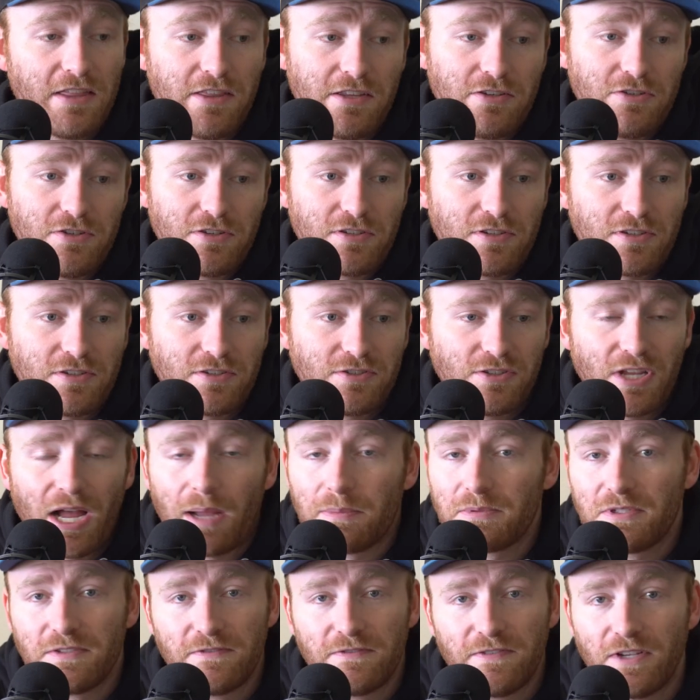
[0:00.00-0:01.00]
and then just
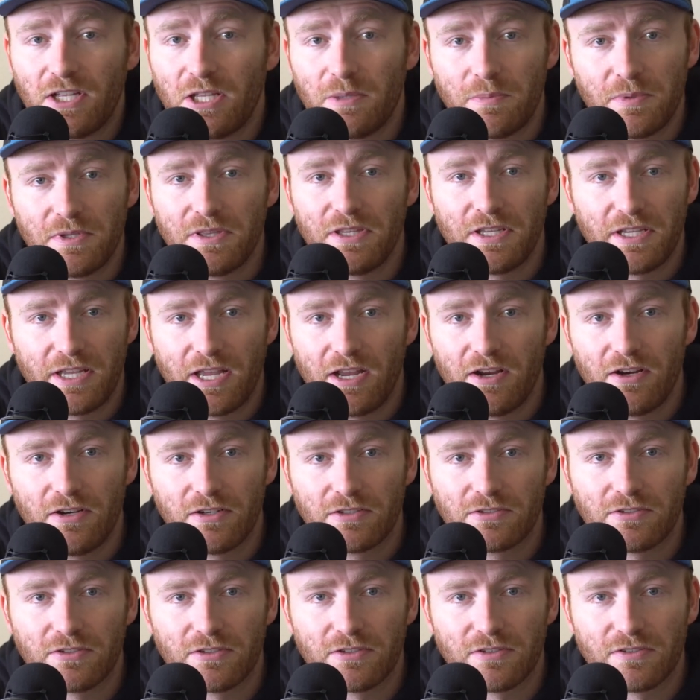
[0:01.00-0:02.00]
stopped developing the
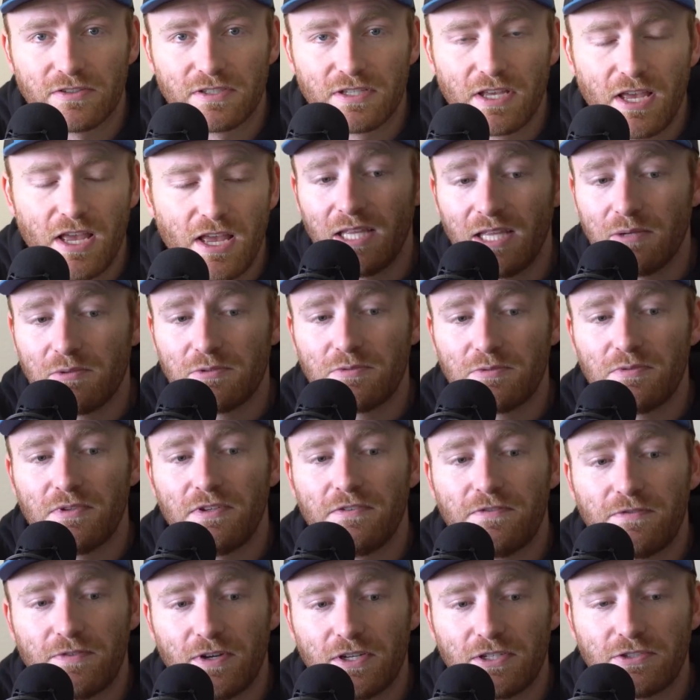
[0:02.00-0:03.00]
characters. And that was
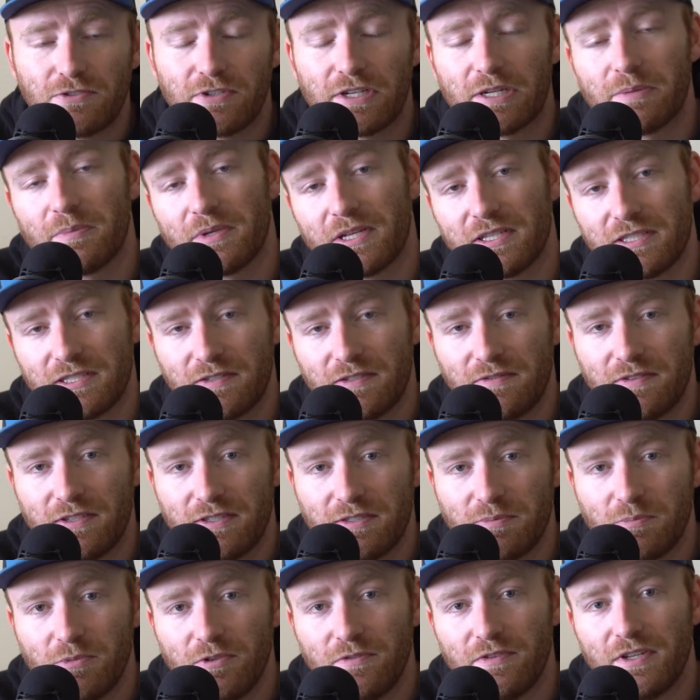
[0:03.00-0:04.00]
really frustrating because if
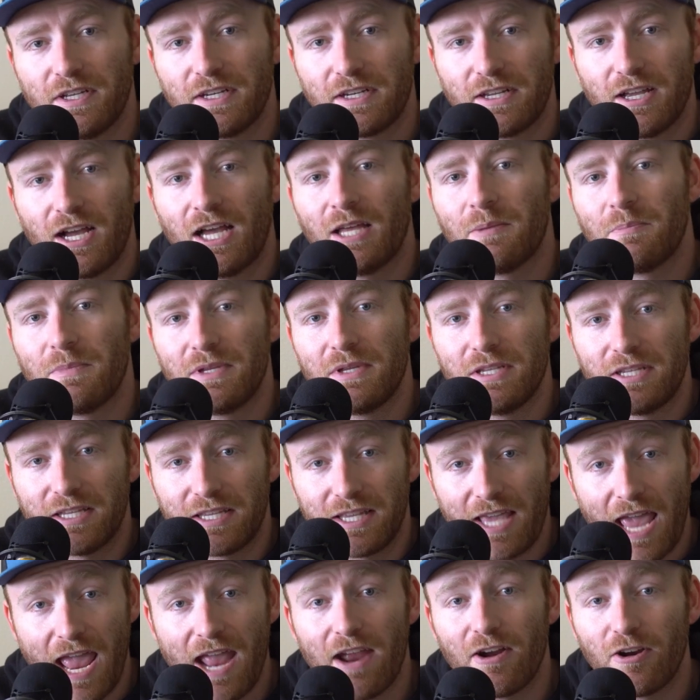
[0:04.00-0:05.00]
this movie had gotten me to
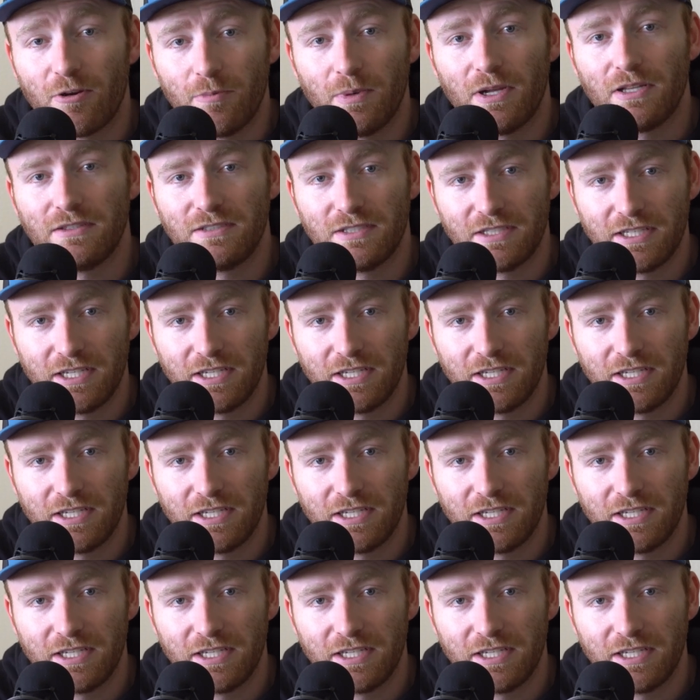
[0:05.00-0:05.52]
care about the